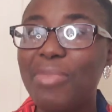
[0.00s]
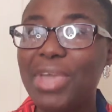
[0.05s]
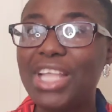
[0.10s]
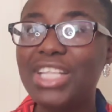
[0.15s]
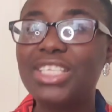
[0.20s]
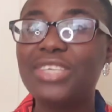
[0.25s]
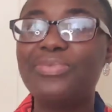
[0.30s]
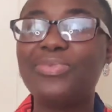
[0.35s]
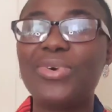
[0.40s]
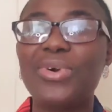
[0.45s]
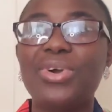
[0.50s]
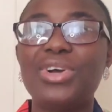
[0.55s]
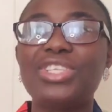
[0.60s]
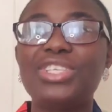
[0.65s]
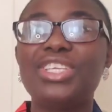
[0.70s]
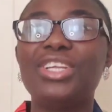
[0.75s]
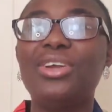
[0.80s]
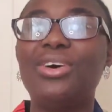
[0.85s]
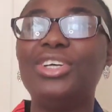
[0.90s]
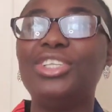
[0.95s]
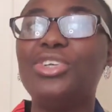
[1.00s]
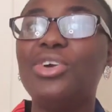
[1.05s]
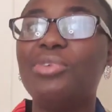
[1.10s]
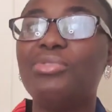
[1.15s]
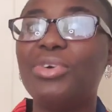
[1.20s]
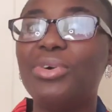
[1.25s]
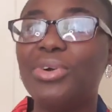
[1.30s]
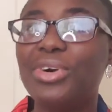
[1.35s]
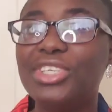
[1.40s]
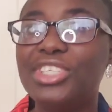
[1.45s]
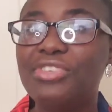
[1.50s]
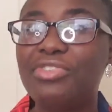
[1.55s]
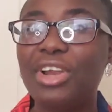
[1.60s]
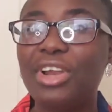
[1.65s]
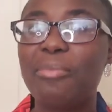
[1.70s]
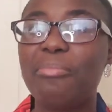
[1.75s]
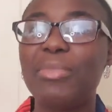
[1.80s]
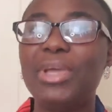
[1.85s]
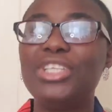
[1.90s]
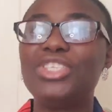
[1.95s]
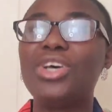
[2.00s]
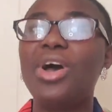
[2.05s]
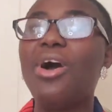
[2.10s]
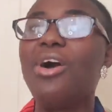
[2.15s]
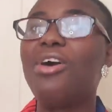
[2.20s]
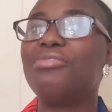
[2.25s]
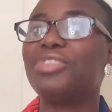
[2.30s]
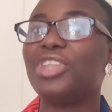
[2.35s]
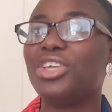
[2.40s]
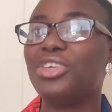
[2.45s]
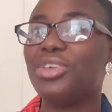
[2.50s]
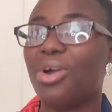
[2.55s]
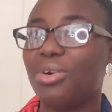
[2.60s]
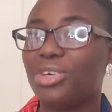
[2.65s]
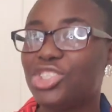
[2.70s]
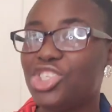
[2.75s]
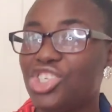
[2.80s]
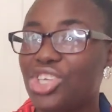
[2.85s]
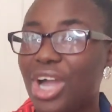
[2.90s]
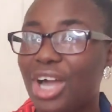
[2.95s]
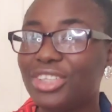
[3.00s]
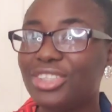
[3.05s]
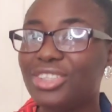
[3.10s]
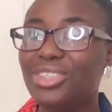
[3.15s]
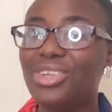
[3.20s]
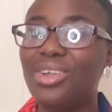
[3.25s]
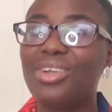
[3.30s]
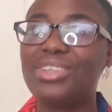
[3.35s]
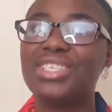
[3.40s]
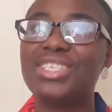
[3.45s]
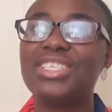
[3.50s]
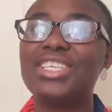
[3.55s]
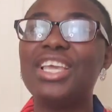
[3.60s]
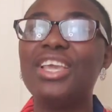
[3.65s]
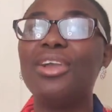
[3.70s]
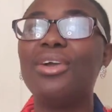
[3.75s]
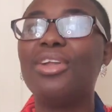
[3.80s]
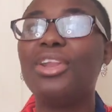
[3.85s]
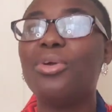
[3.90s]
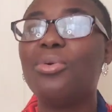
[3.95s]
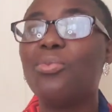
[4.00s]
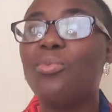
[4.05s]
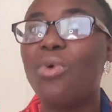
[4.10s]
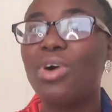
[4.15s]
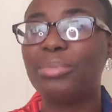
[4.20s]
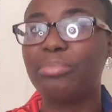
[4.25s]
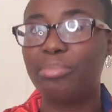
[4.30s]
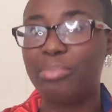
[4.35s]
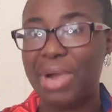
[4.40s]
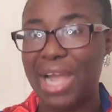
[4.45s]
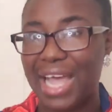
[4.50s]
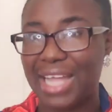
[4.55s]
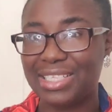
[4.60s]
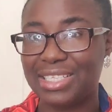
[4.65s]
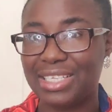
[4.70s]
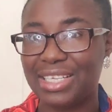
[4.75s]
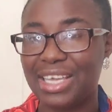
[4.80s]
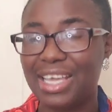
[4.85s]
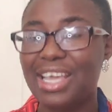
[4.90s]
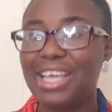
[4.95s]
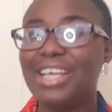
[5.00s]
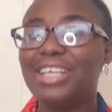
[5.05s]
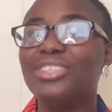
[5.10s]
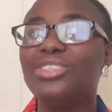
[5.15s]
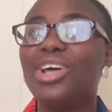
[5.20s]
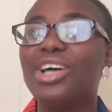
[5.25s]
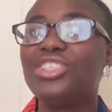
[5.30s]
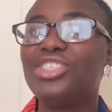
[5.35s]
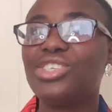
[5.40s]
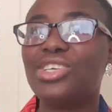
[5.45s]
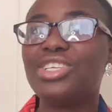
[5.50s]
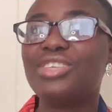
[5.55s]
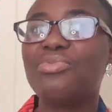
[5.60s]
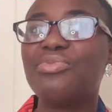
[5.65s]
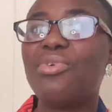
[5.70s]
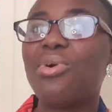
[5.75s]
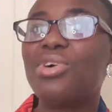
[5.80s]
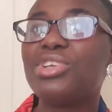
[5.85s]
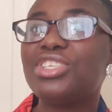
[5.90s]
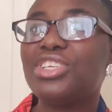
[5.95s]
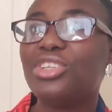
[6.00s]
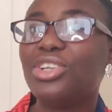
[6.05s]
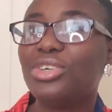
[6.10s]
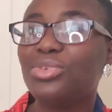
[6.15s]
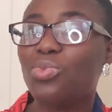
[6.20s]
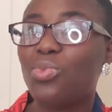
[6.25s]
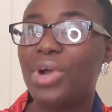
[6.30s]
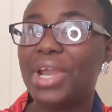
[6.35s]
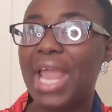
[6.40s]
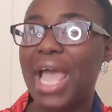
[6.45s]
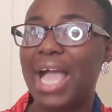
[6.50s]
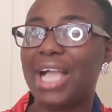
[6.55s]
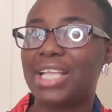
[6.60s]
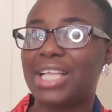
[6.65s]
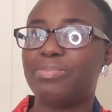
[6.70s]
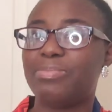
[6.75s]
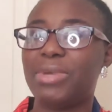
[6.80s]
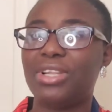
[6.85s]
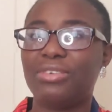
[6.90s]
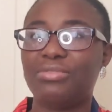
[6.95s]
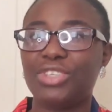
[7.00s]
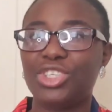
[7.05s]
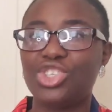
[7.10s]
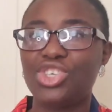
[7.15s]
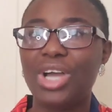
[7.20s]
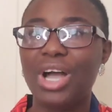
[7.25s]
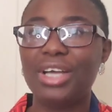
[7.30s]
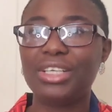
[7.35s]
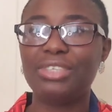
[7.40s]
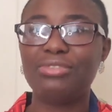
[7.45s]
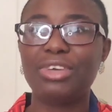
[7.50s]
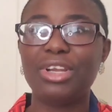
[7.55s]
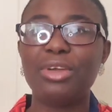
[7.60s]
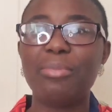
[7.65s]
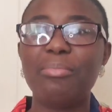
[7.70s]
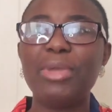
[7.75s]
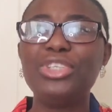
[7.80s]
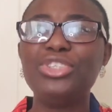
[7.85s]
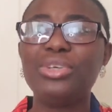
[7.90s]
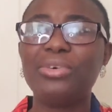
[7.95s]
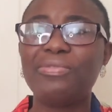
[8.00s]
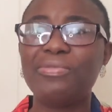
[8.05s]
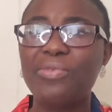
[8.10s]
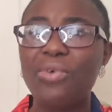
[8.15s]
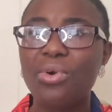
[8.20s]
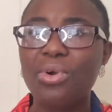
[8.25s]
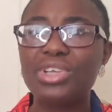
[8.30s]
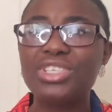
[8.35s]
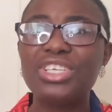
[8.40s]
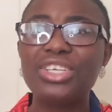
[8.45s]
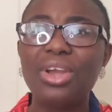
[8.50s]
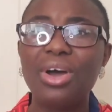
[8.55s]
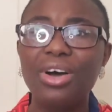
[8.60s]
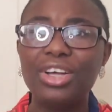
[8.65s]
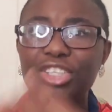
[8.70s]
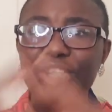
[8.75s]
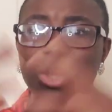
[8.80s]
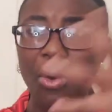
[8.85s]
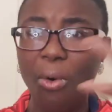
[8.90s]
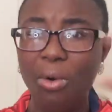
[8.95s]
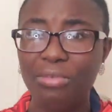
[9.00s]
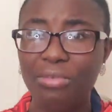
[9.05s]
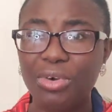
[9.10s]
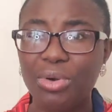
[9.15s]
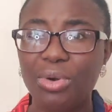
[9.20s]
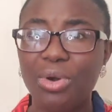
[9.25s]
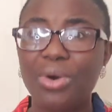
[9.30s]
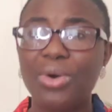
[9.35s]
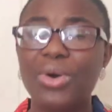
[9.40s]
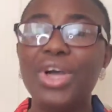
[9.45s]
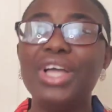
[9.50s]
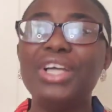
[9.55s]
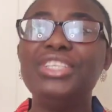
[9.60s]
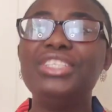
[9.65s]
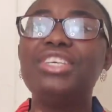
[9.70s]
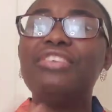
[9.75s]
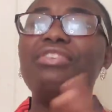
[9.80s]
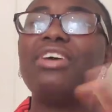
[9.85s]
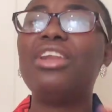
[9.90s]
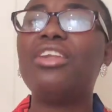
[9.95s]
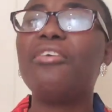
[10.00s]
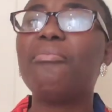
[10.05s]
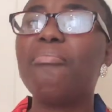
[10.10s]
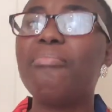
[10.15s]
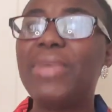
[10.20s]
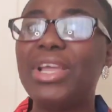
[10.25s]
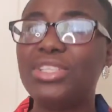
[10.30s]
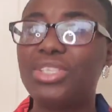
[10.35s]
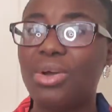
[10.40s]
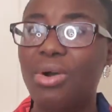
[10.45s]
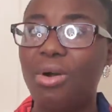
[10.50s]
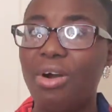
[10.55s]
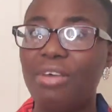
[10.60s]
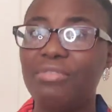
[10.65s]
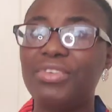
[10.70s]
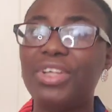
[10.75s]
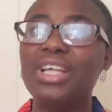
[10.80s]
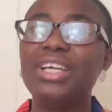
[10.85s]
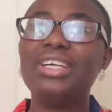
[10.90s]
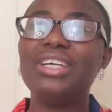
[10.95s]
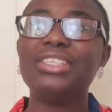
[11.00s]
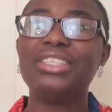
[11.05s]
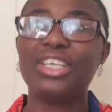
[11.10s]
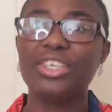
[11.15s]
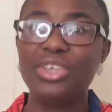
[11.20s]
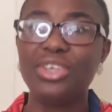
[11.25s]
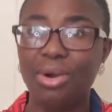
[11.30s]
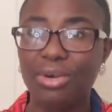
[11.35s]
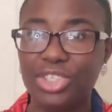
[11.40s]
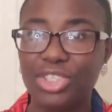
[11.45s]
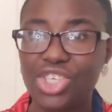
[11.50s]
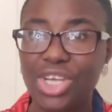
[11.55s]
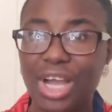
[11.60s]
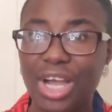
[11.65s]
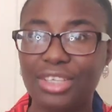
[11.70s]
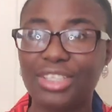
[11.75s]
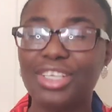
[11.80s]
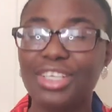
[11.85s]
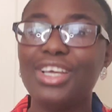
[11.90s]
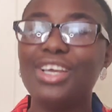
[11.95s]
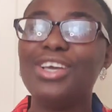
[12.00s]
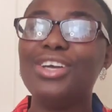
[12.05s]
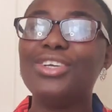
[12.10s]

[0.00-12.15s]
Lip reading: means focusing on the overall development of the young child, not singling one part, not just focusing on one aspect of the child development. You're focusing on the overall development of the young child.